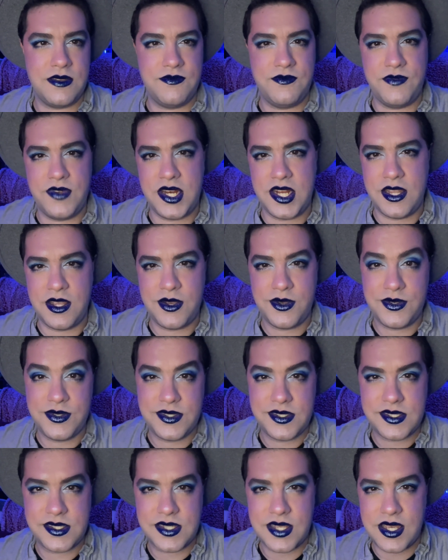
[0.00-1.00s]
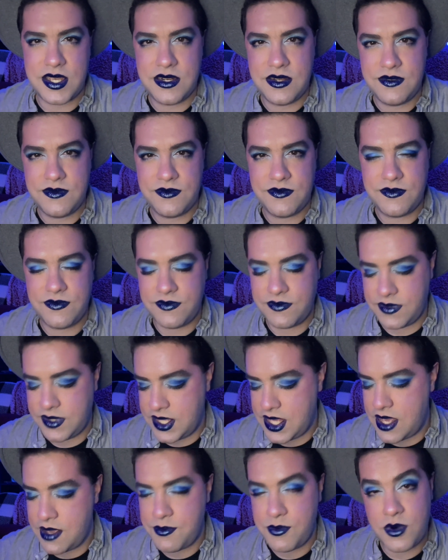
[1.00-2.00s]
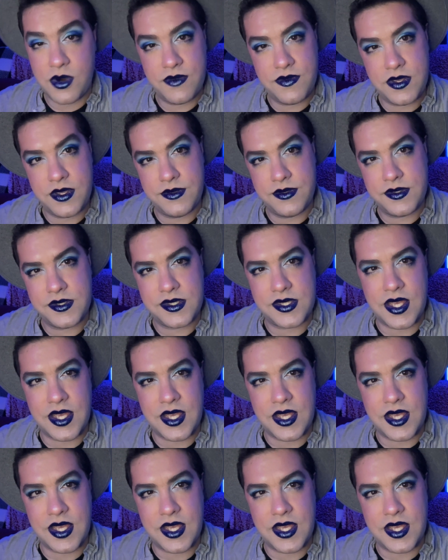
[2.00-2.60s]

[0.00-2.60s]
videos kind of get more views.